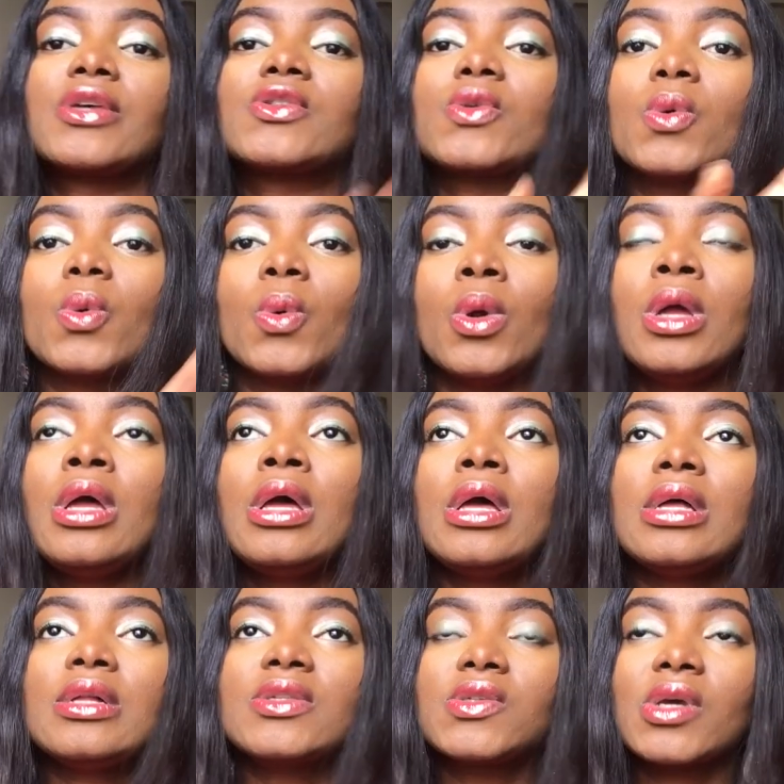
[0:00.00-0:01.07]
So
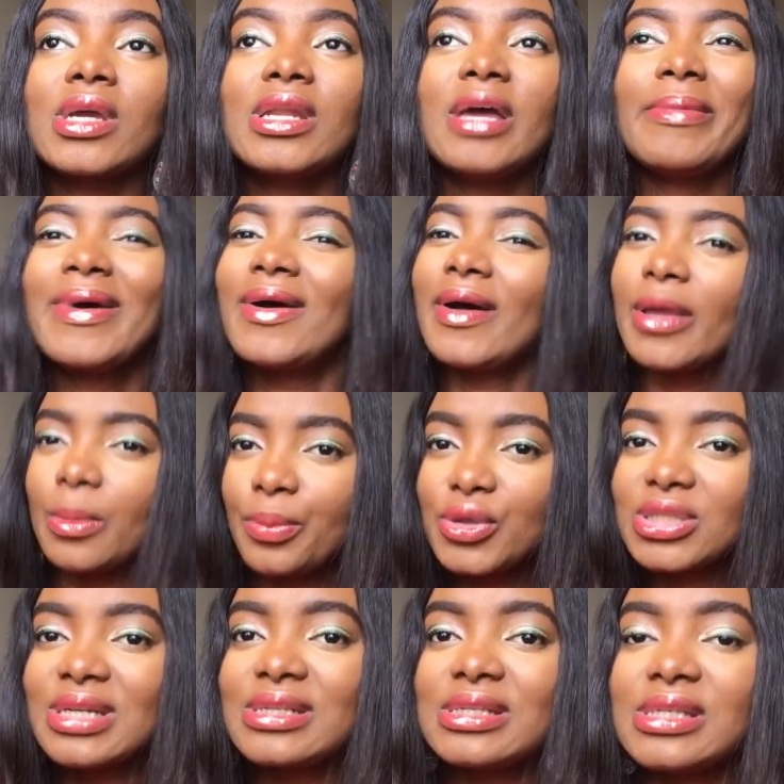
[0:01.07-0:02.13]
talking about how
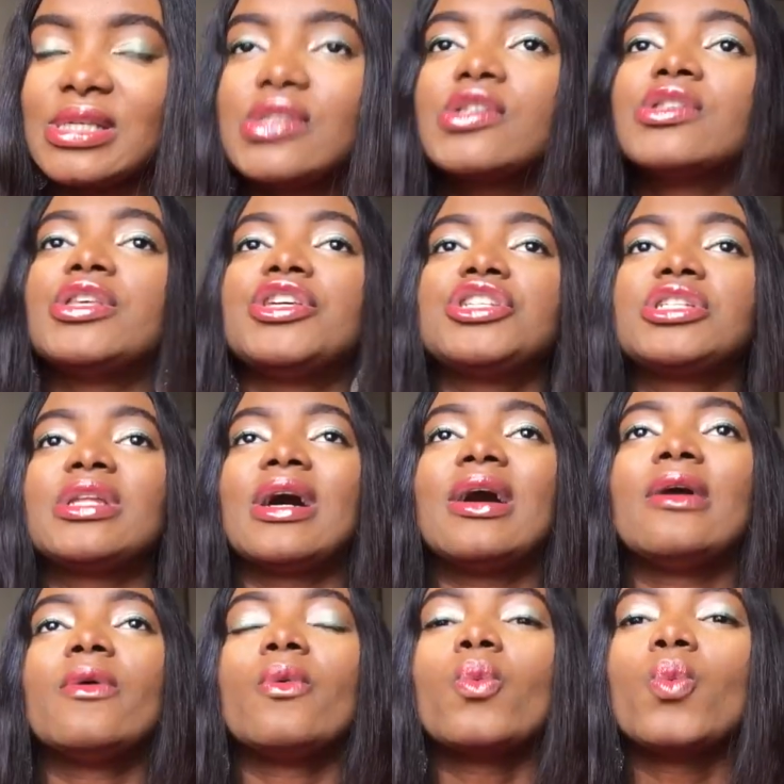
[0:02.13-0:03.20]
important it is to niche
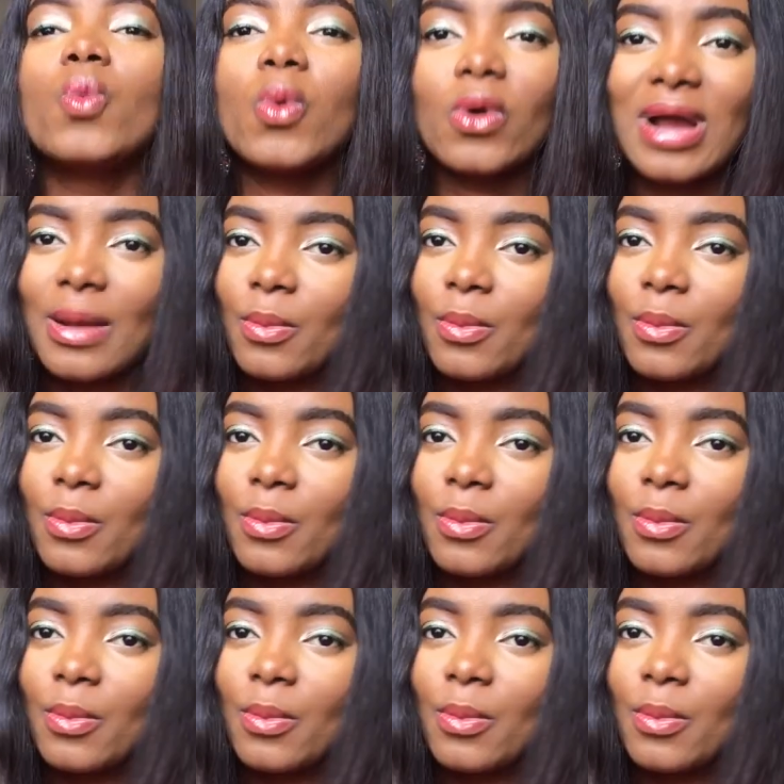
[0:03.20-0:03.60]
down,